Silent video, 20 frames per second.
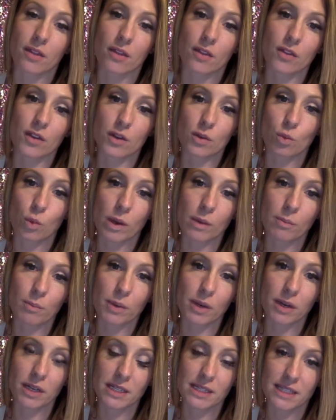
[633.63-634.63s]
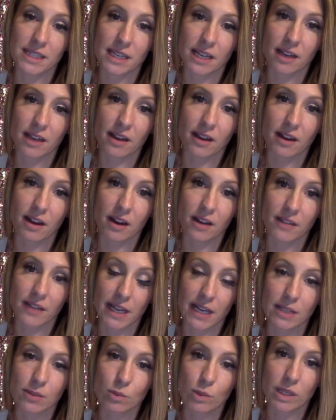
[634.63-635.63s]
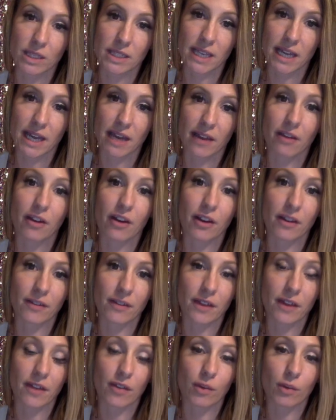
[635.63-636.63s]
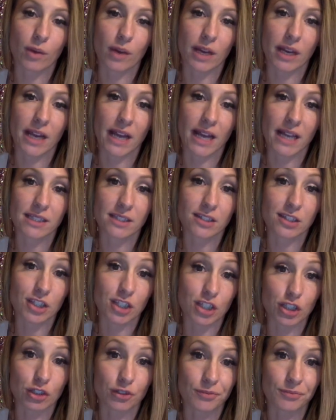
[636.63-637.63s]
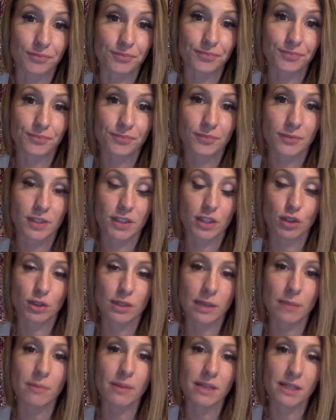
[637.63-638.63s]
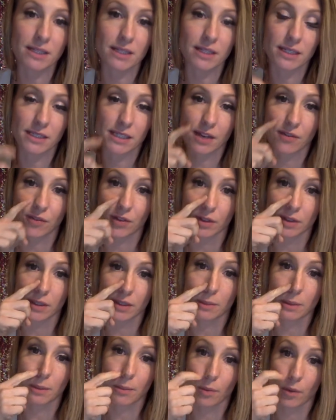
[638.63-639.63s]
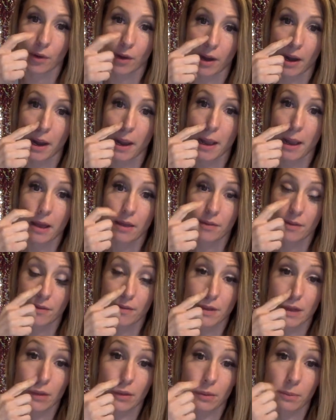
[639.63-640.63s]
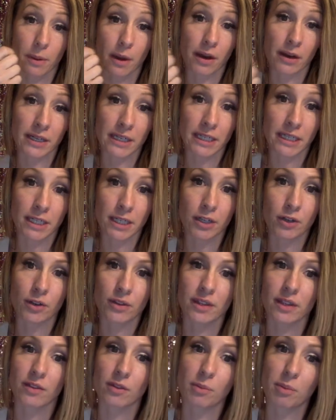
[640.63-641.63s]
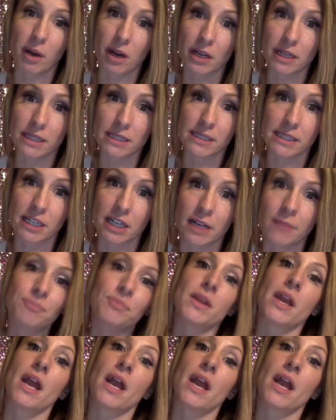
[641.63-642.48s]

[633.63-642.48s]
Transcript: There, one bird is sitting on a heart that has one dagger, and the other one has two. So somebody's going to suffer a little bit more than the other party here or the other parties here.